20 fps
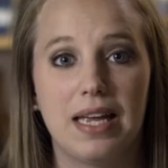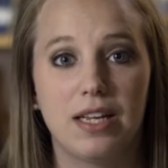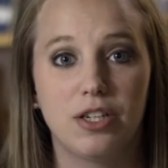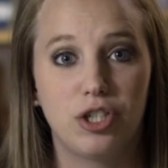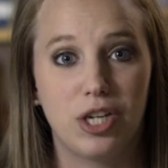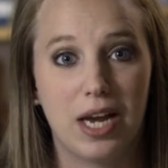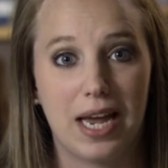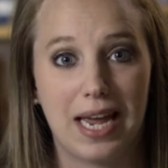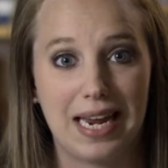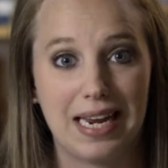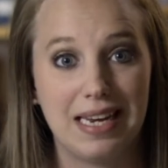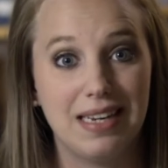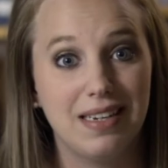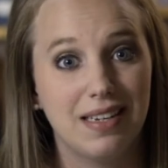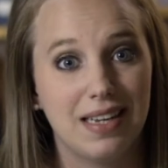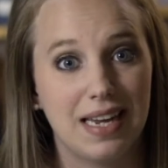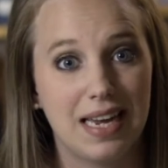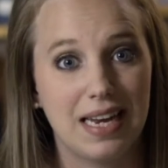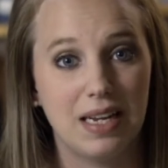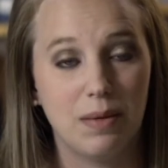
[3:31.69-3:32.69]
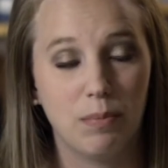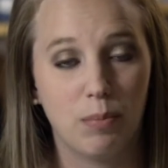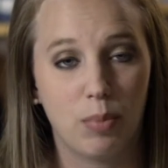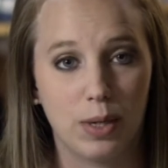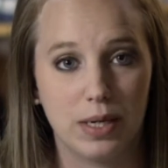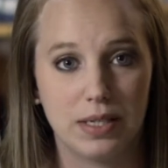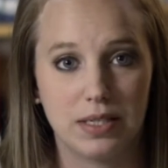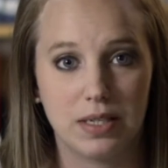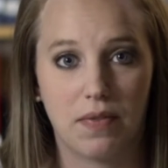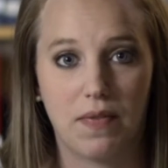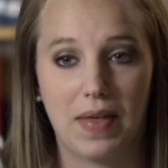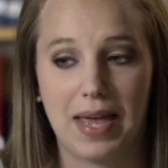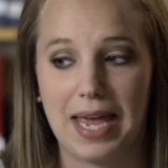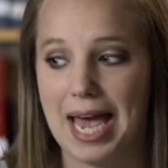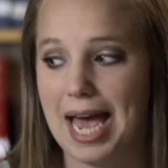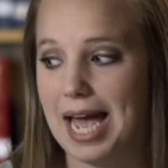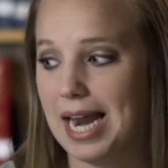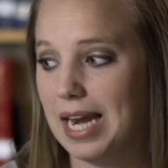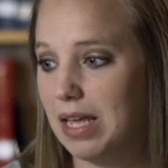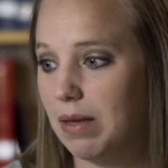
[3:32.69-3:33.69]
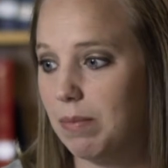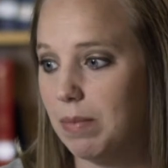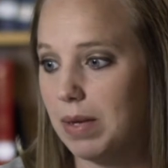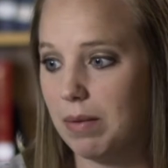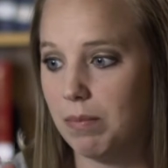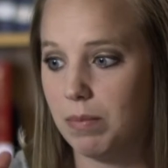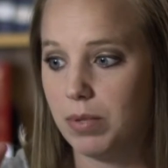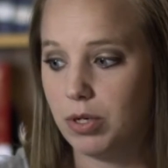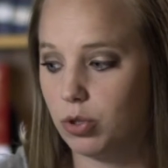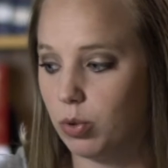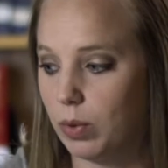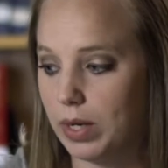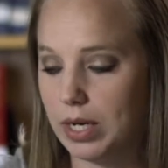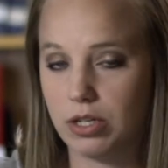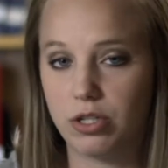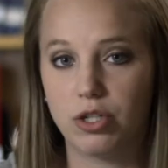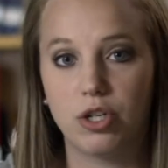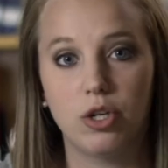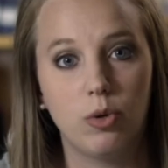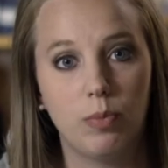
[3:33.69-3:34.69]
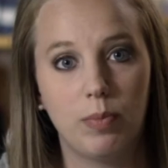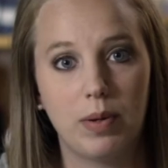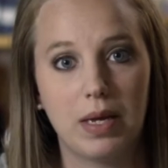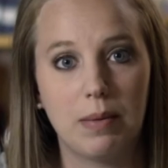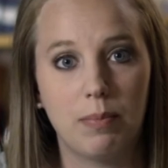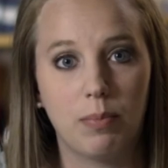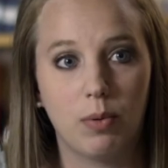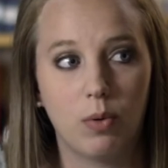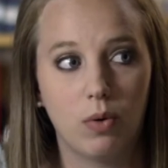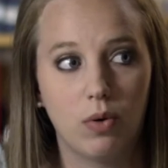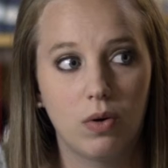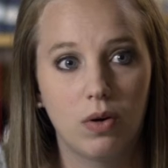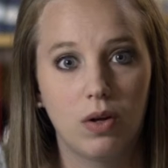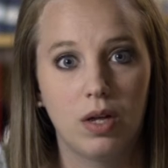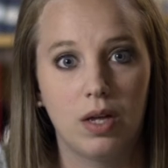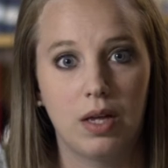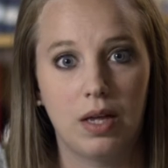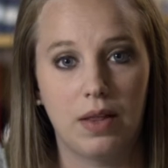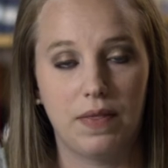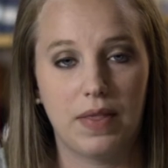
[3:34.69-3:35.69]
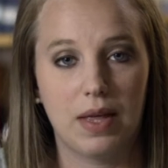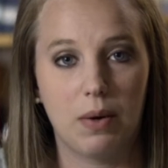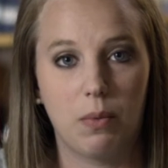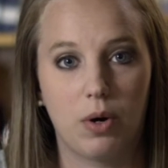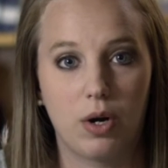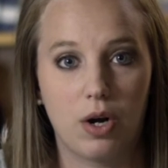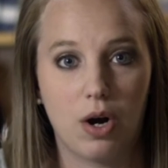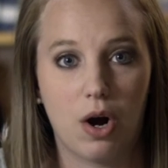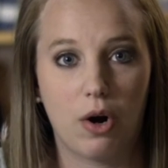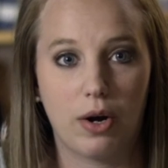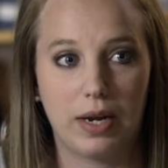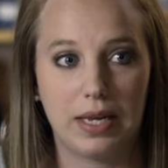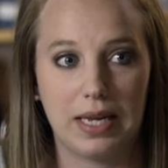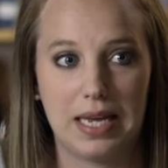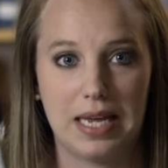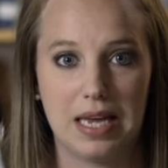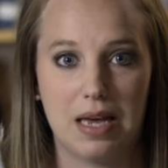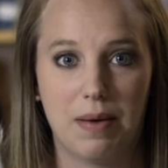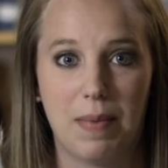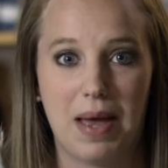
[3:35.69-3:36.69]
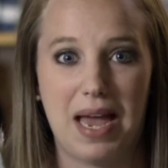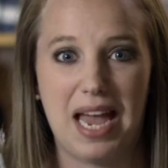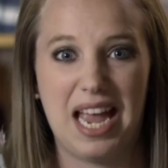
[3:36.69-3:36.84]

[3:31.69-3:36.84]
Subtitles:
chained and in prison, they had him in between 2 people that were guarding him,